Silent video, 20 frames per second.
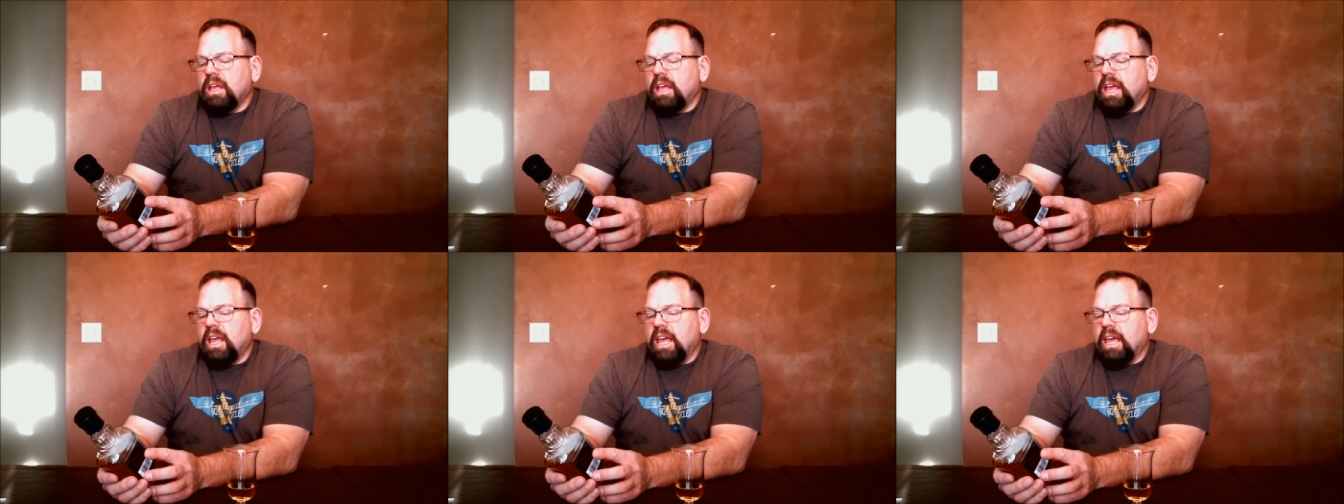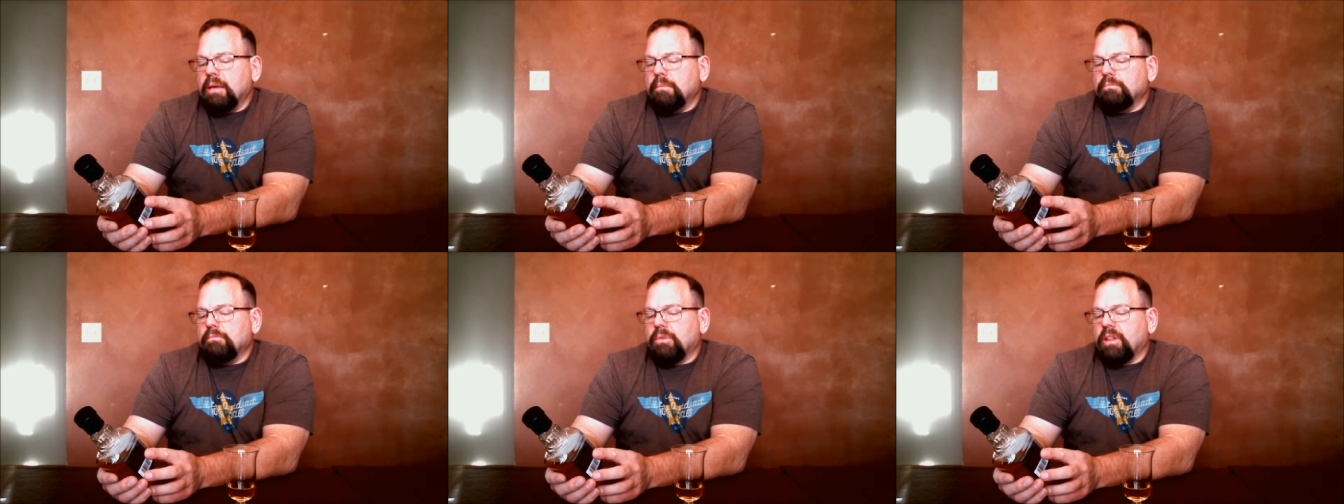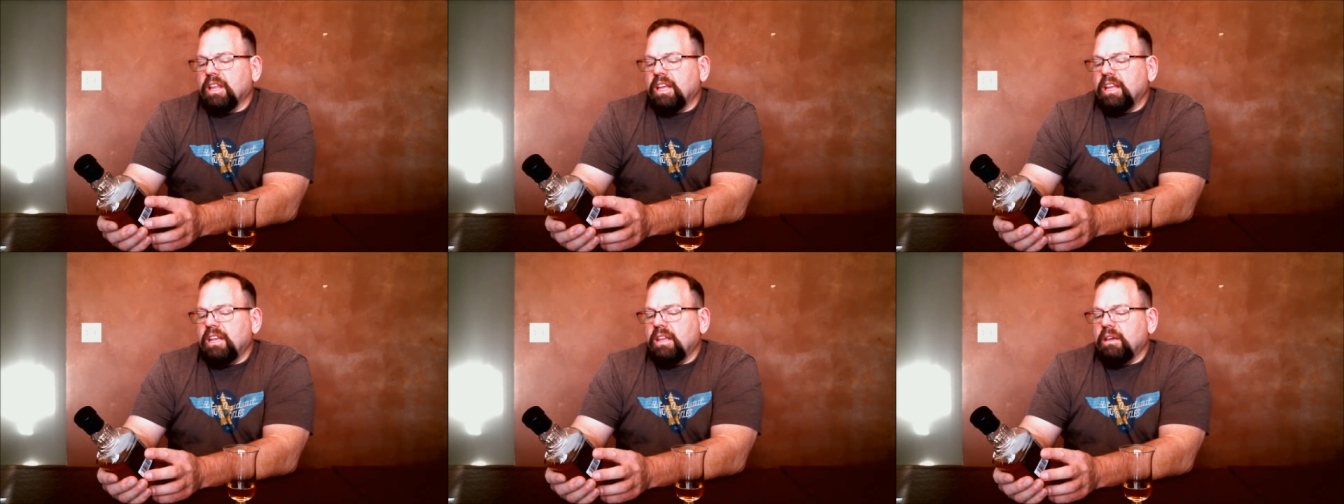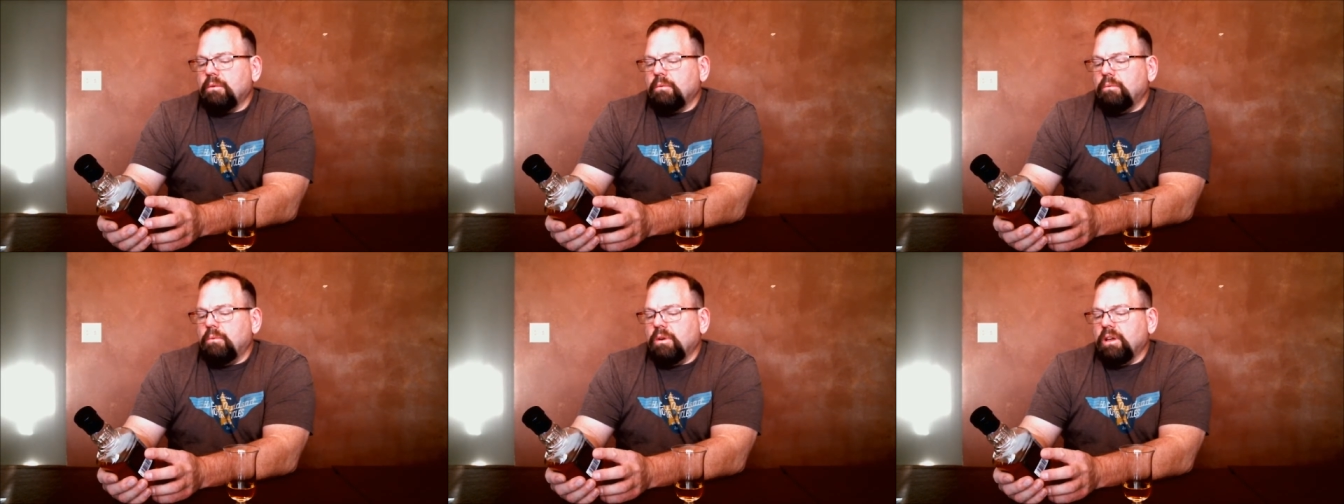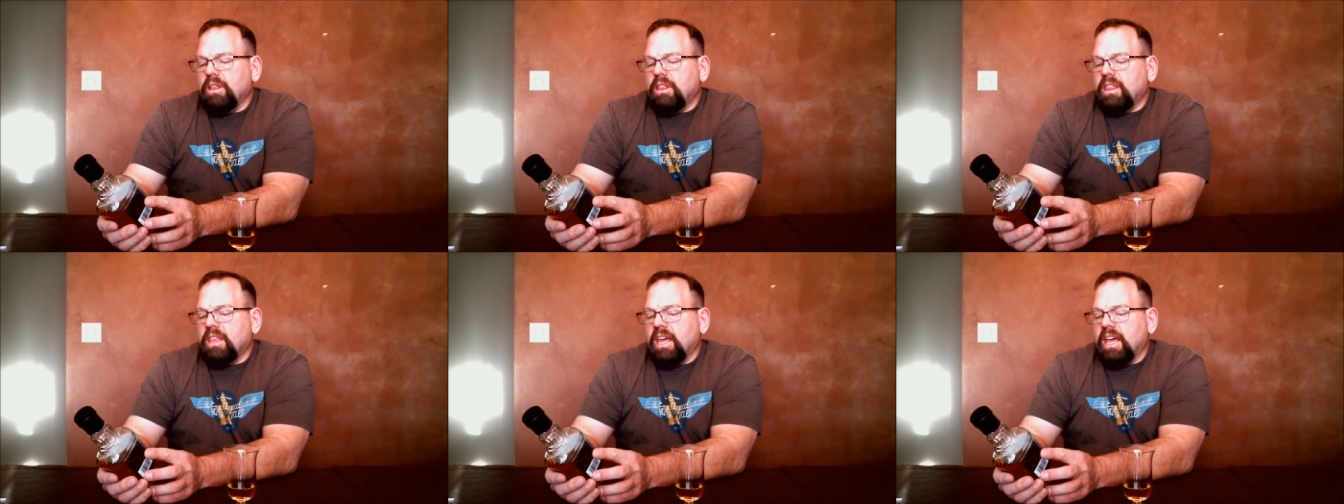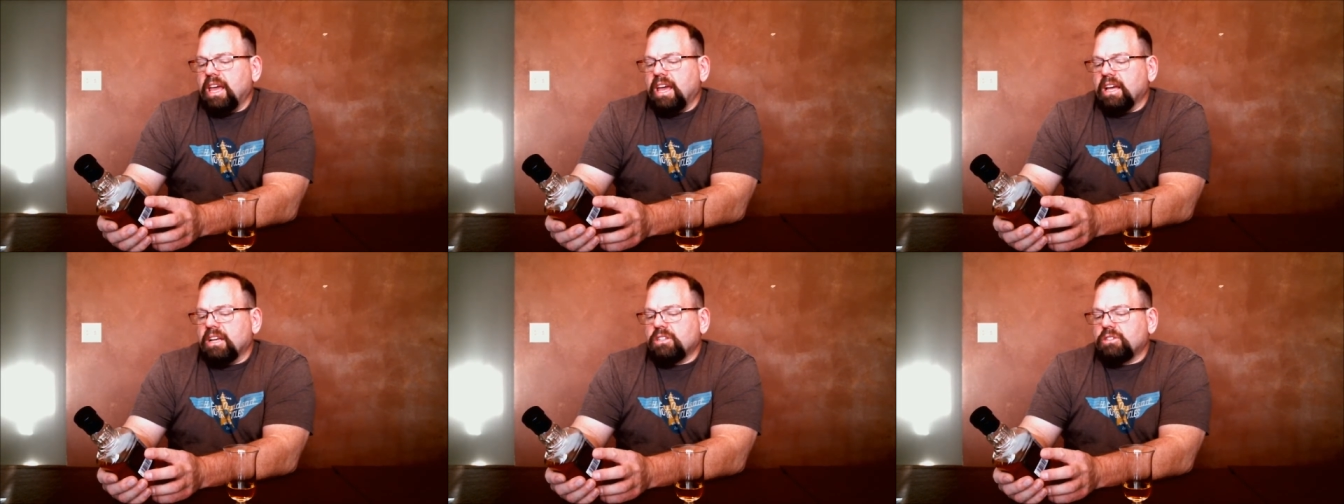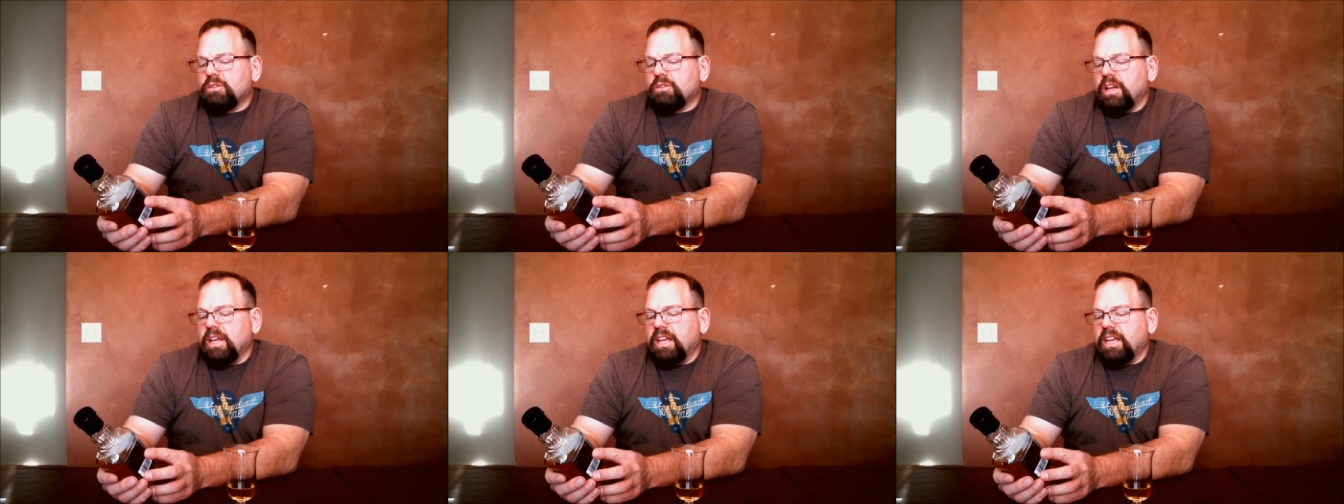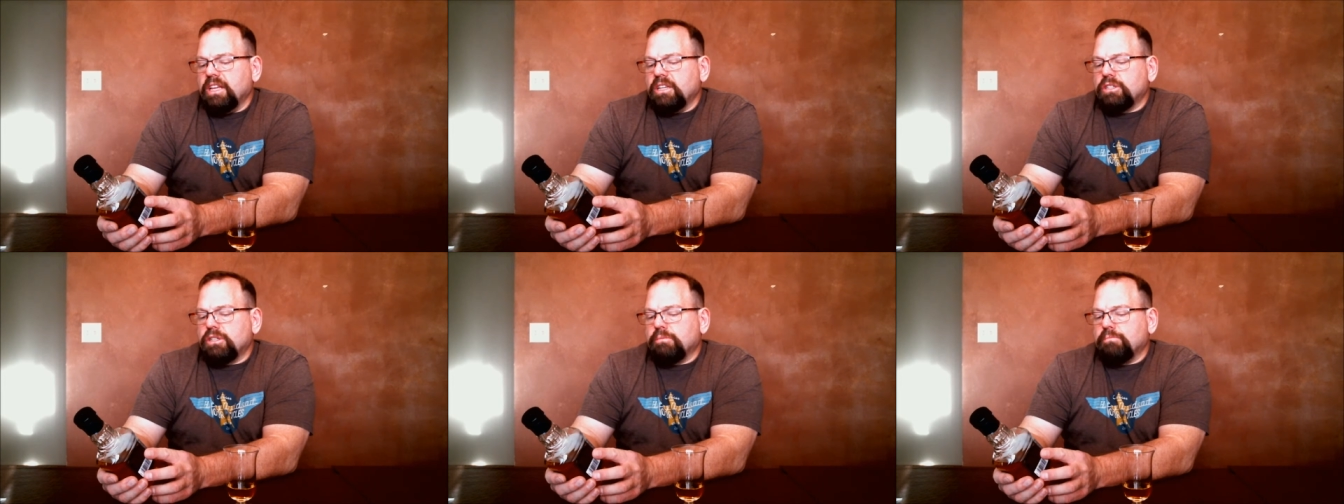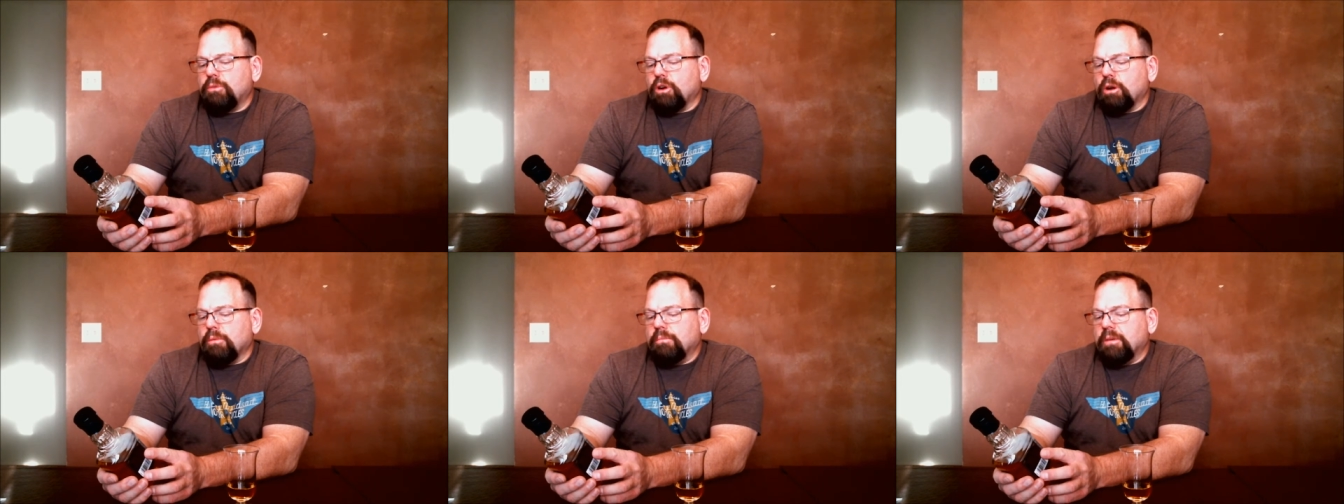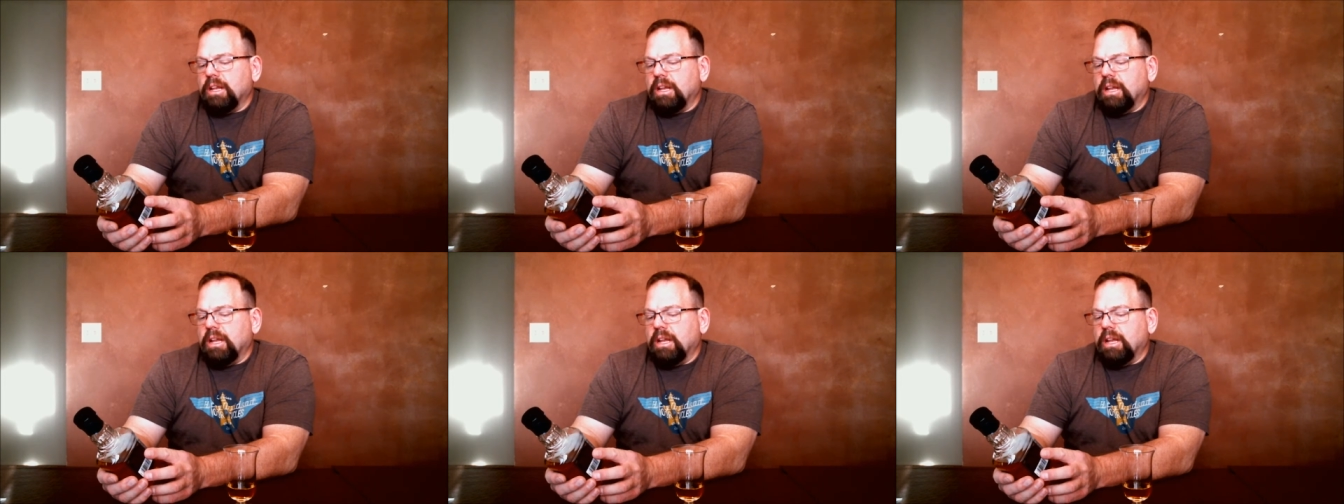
and blend it with the extra aged bourbon.